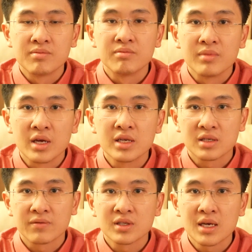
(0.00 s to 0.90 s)
many
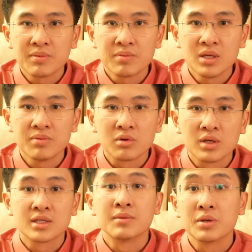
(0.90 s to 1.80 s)
different type of people.
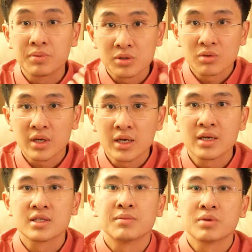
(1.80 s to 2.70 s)
Some people don't get it
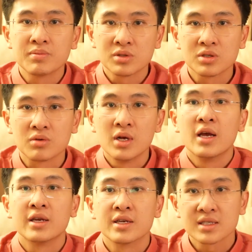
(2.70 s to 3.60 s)
and some people do.
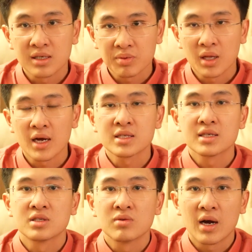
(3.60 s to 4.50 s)
And this applies
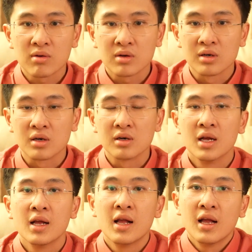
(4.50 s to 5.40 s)
to alcohol.
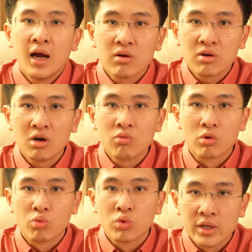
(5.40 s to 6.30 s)
Alcohol
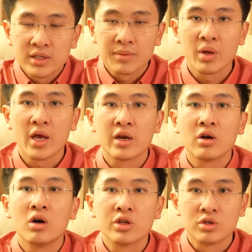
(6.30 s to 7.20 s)
will really depend
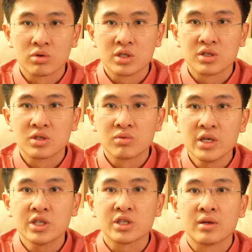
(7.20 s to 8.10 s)
on your
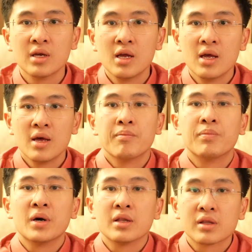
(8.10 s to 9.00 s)
situation.
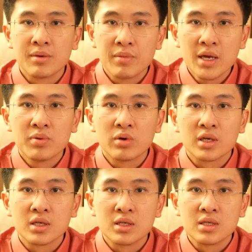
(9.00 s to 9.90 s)
But the main
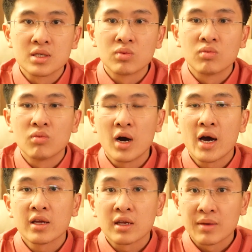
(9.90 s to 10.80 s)
point is
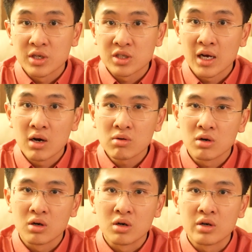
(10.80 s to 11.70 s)
why I mentioned
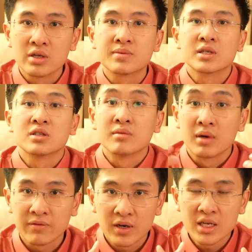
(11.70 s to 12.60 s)
alcohol, especially in
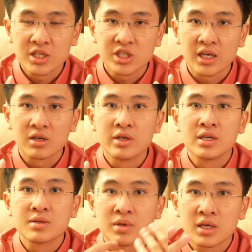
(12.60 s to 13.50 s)
my finance channel,
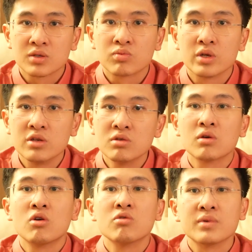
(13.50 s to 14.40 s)
is because when you
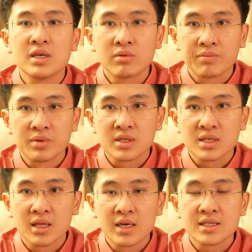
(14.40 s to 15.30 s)
go meet with business
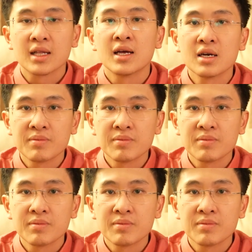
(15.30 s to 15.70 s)
clients, a lot